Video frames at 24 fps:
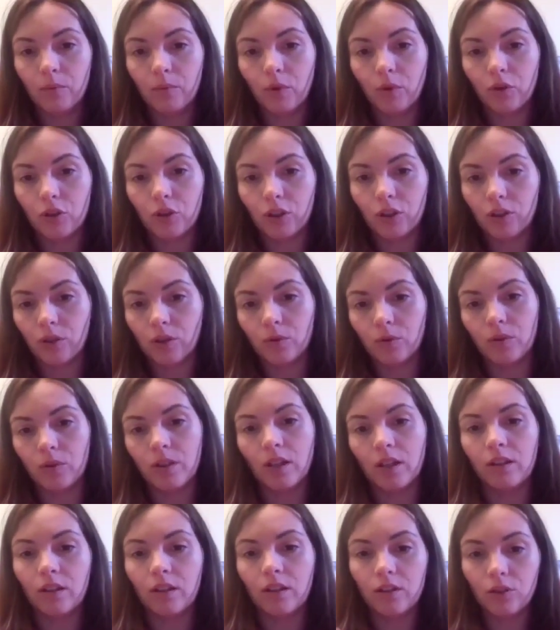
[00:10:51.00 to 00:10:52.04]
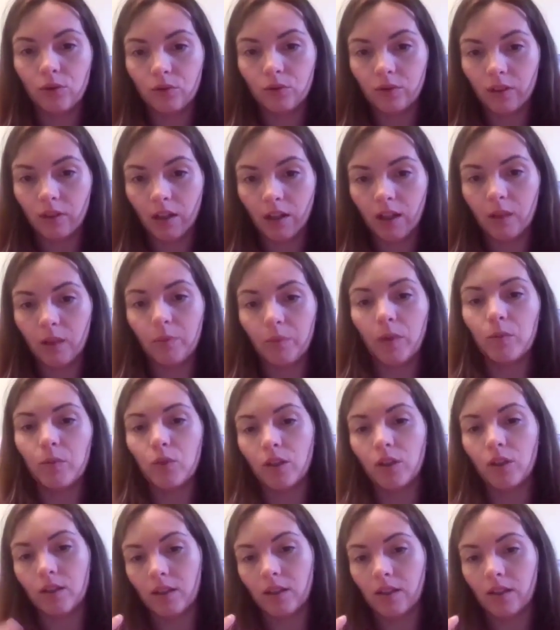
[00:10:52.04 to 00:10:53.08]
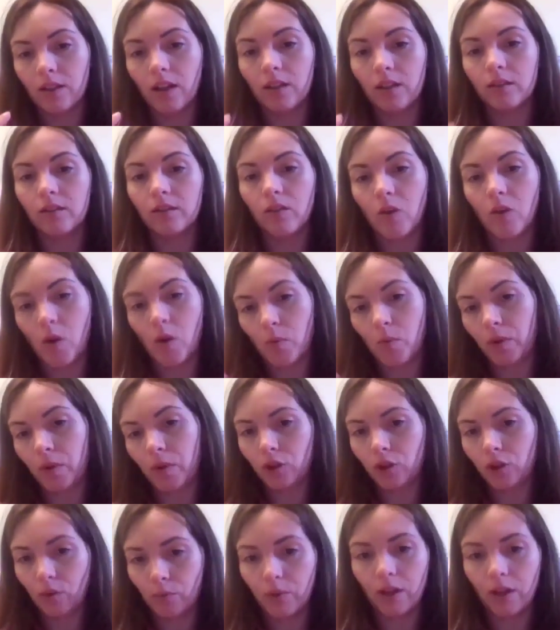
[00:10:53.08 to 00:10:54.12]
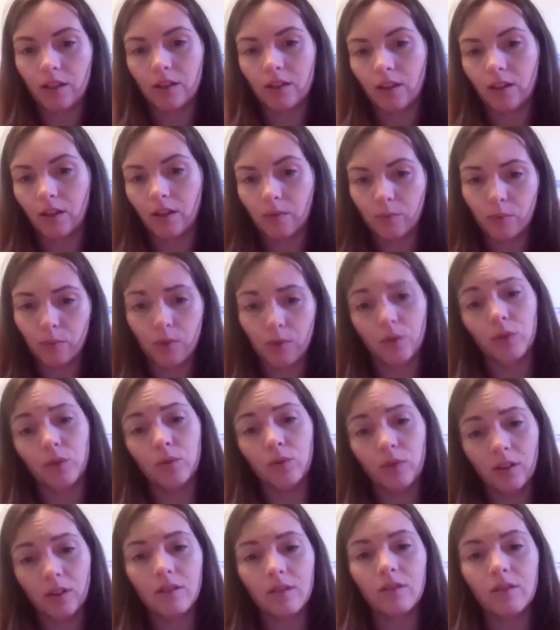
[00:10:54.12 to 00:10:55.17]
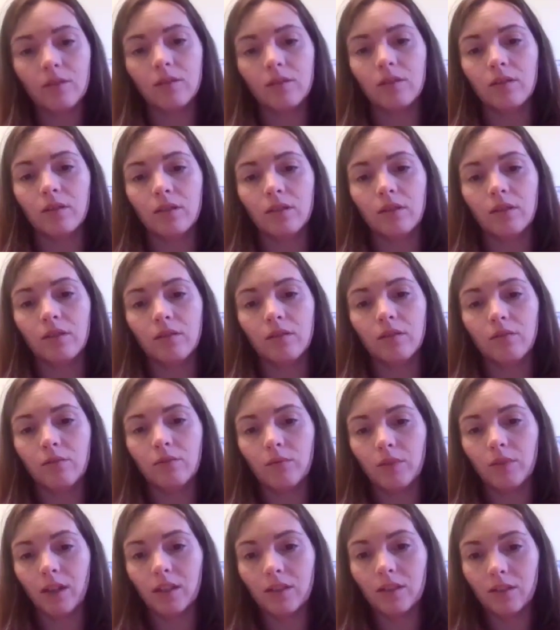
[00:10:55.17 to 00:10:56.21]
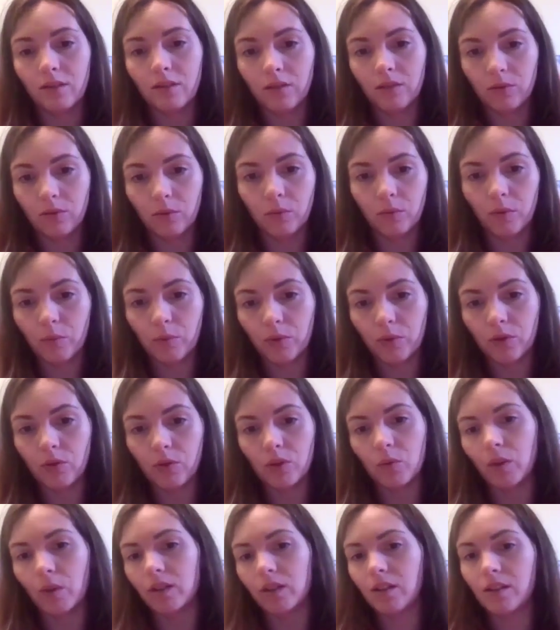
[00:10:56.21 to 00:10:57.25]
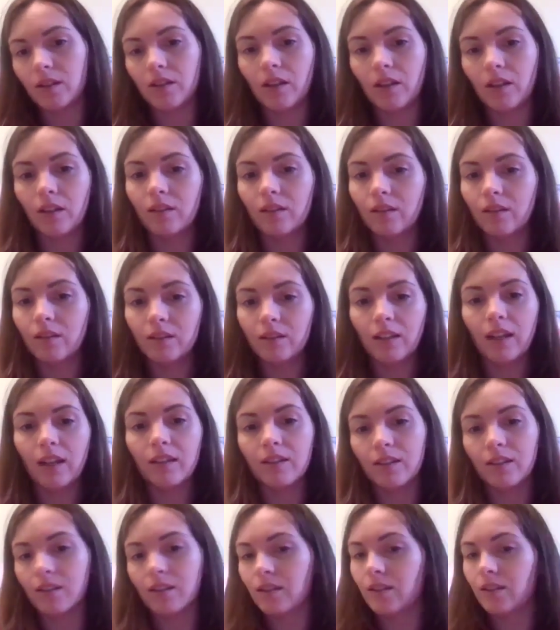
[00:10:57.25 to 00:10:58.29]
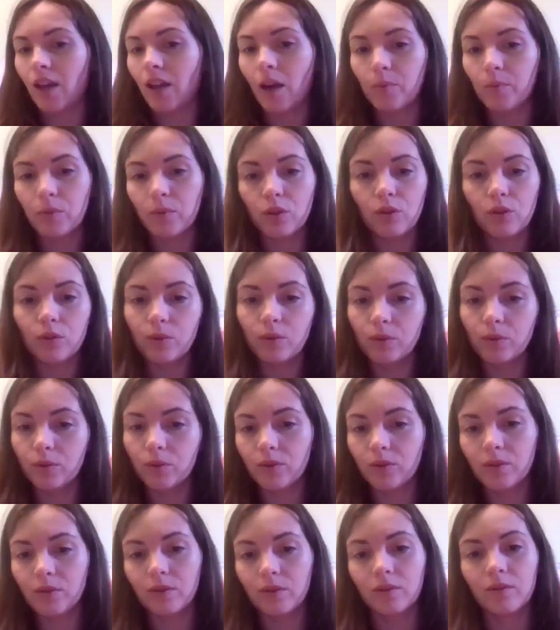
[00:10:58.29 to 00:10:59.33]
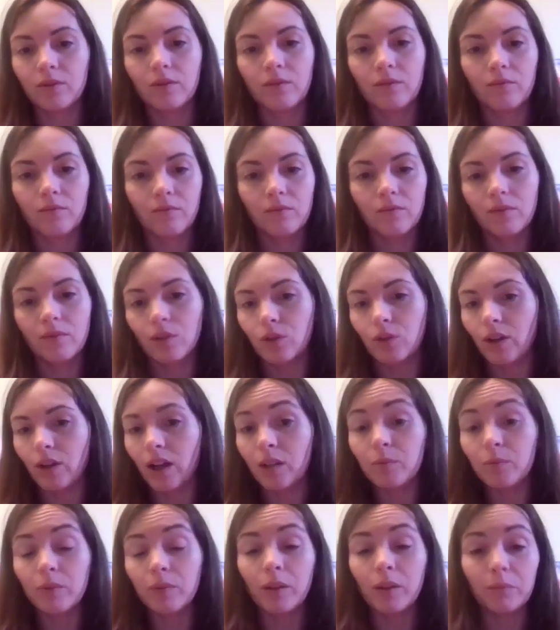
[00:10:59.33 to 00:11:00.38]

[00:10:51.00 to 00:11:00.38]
project? So you said that you help them to understand how much compressed air per unit, right? That would be produced. What is then the next step to help